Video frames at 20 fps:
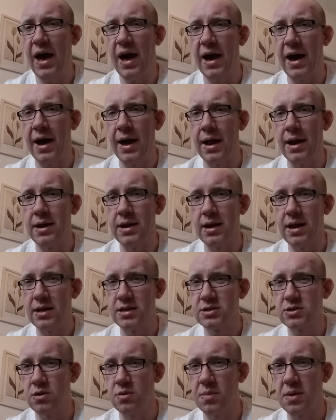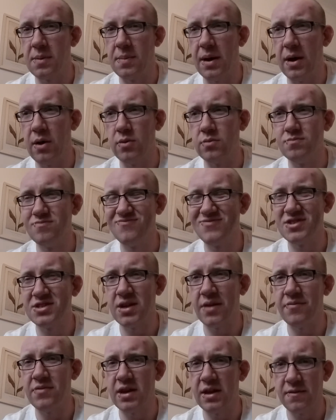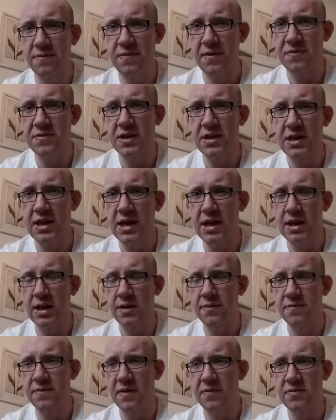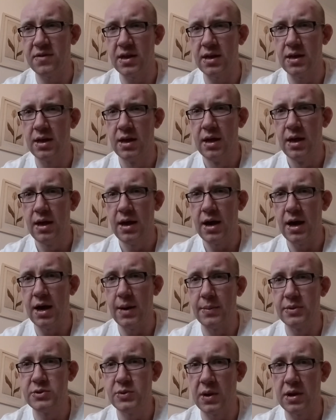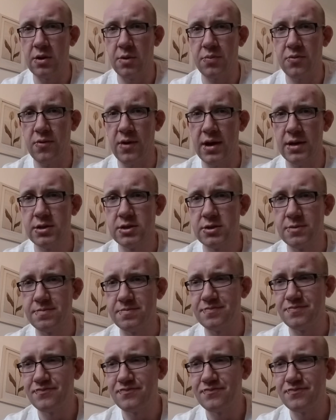and it's going to be about 1750 to 1850 between upgrades.